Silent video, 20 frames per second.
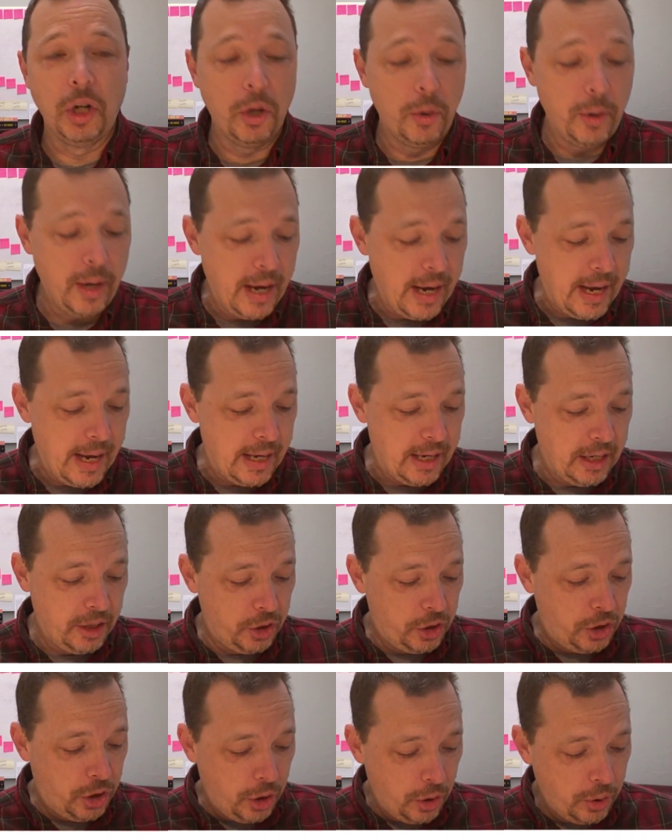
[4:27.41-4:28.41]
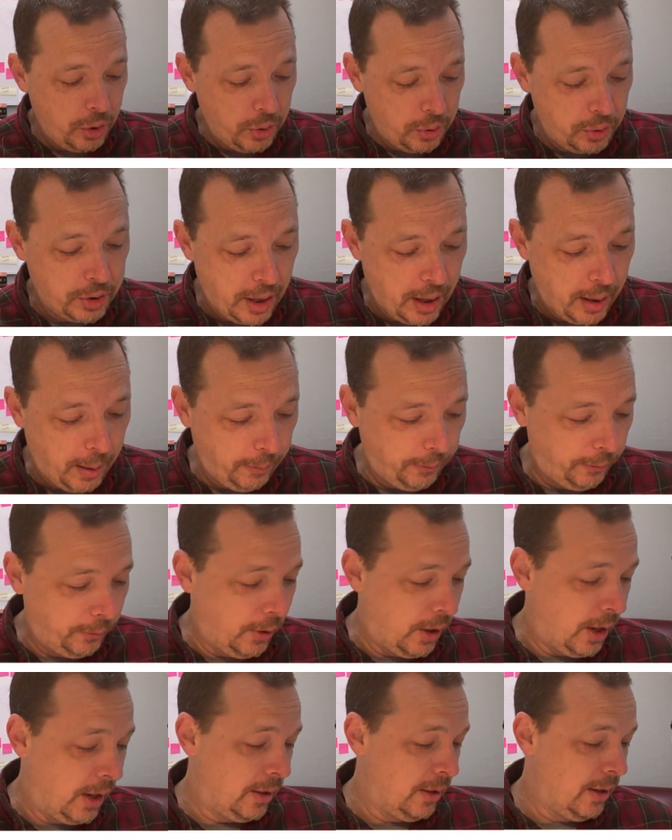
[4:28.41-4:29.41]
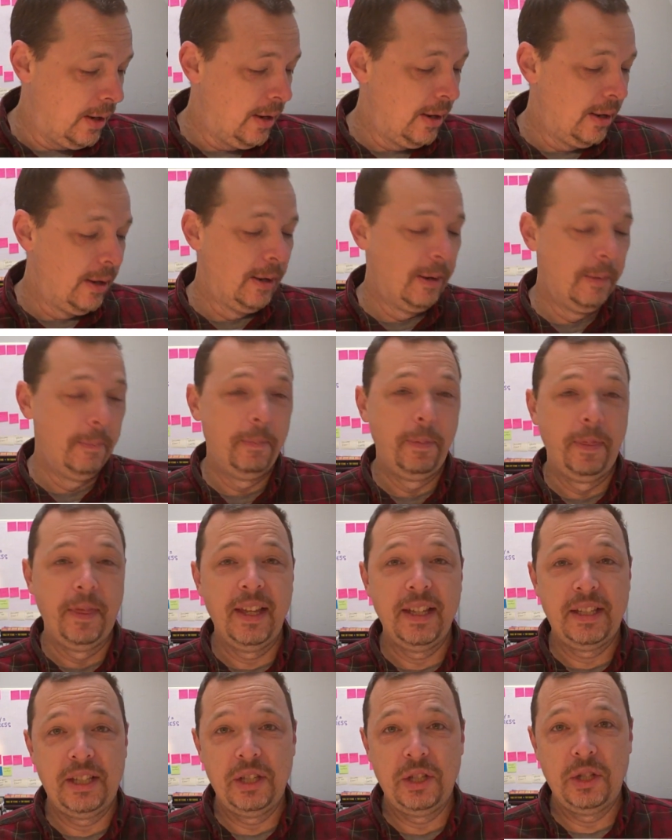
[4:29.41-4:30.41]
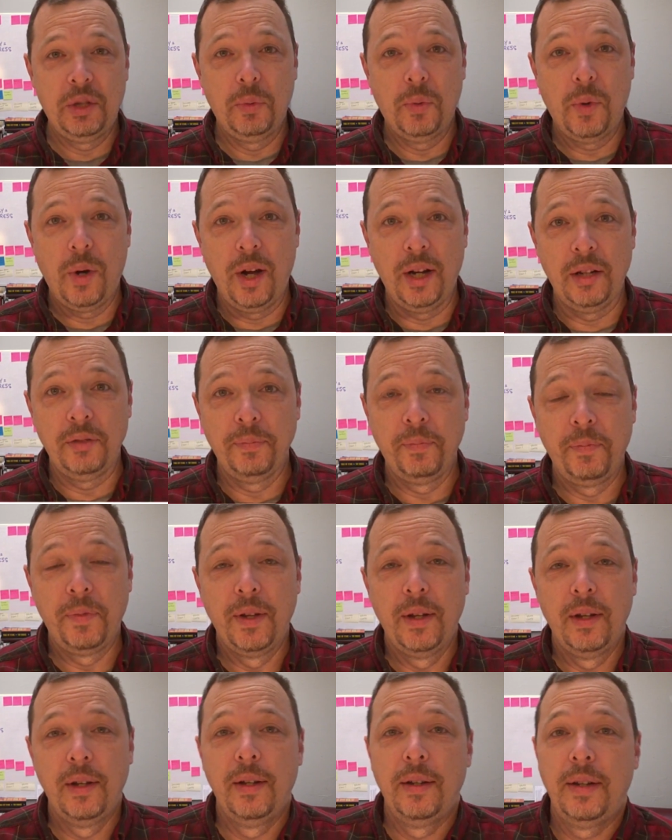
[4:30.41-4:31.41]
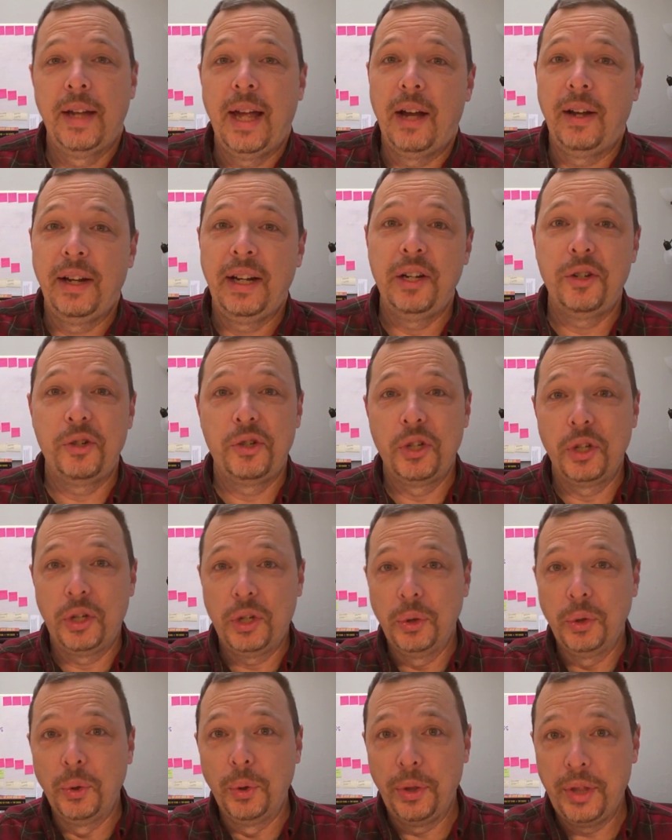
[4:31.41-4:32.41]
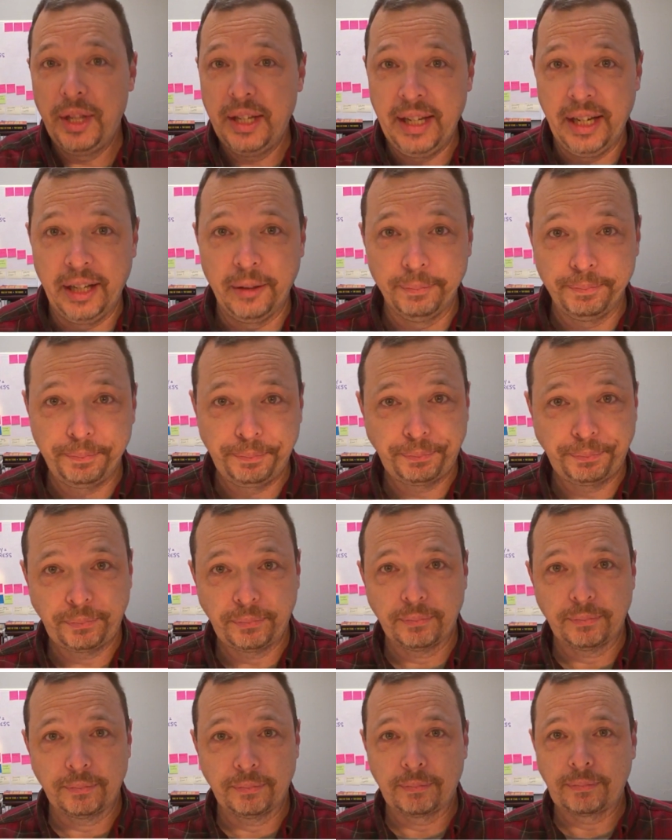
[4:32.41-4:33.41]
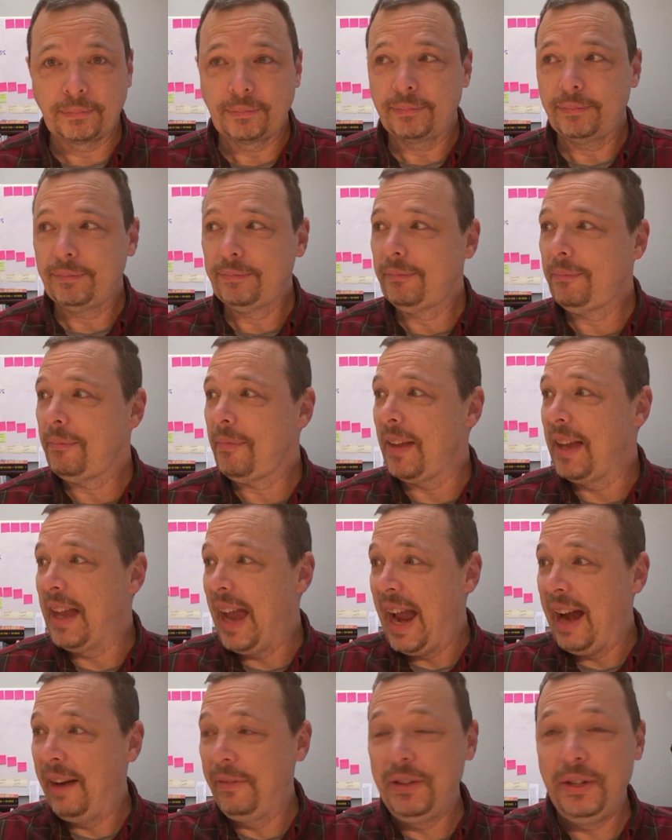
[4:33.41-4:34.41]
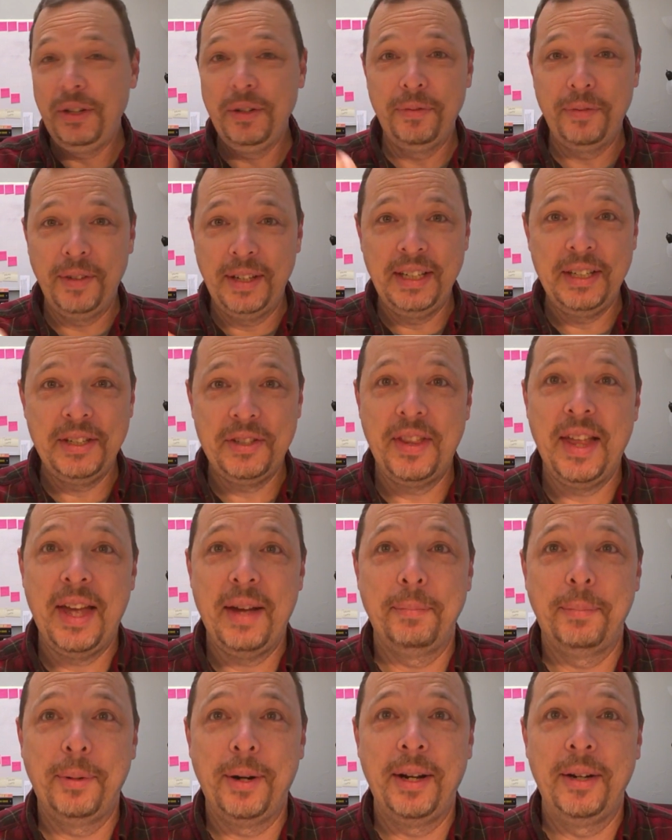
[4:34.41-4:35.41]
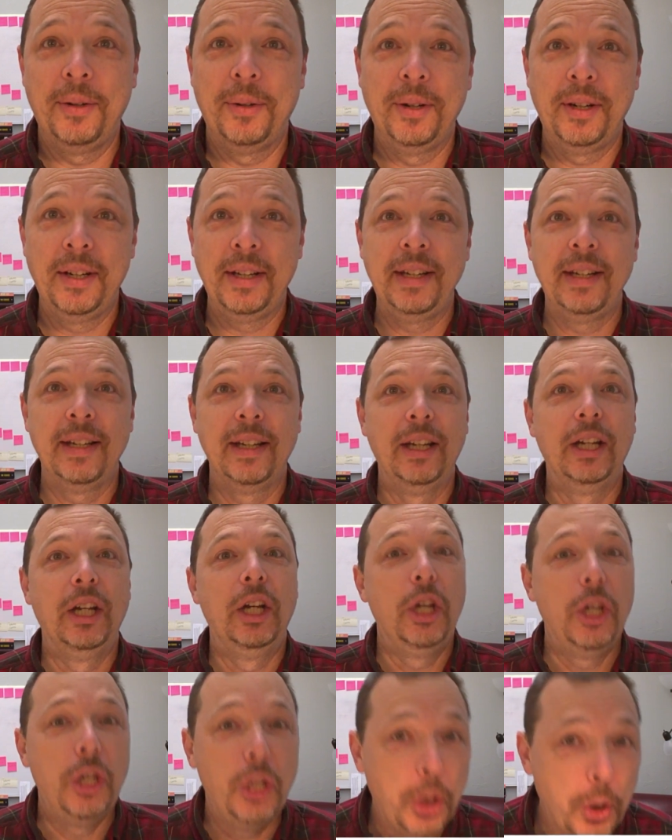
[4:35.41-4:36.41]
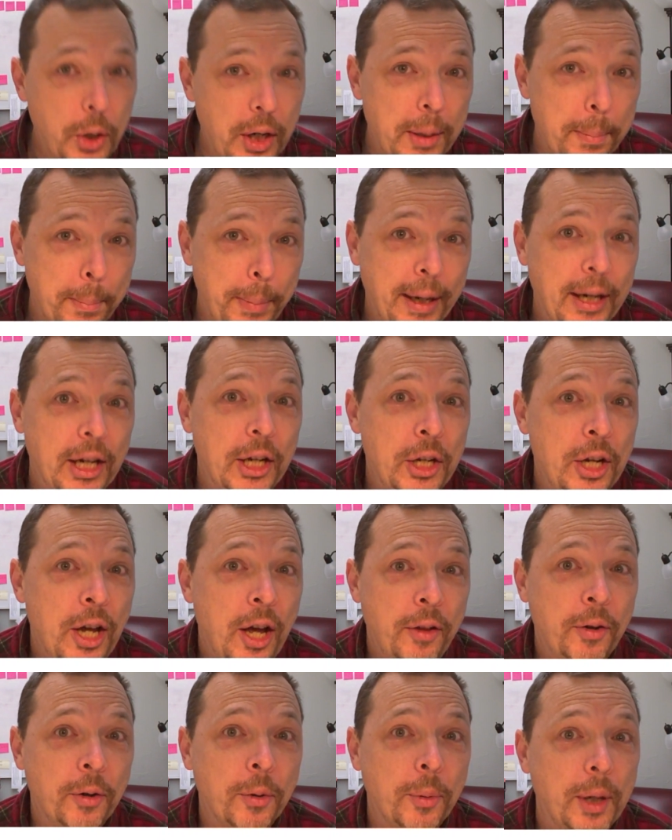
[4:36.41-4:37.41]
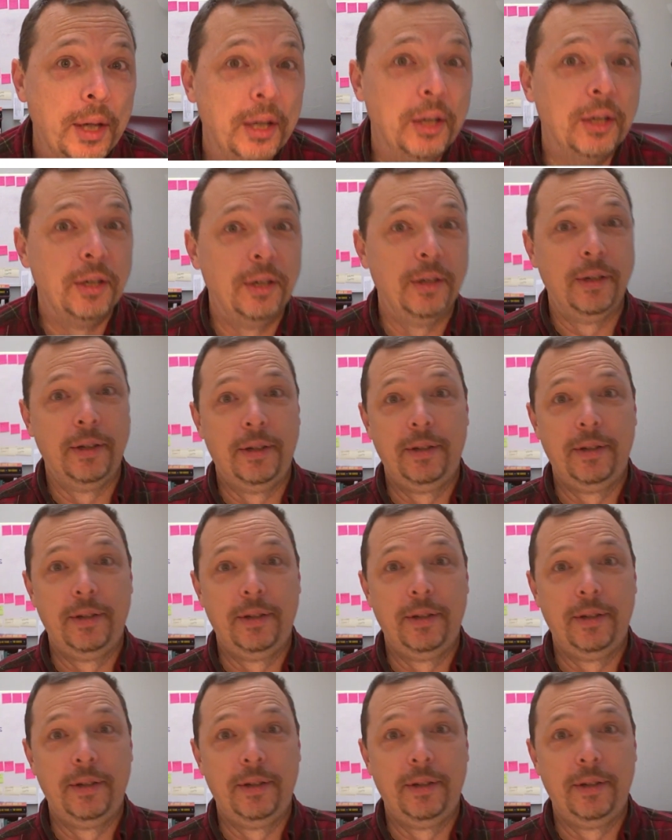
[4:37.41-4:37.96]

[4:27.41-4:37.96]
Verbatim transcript: Go ahead and choose up front. This is the one. Now, here's the cool thing. After you finish that priority, you can pick another one.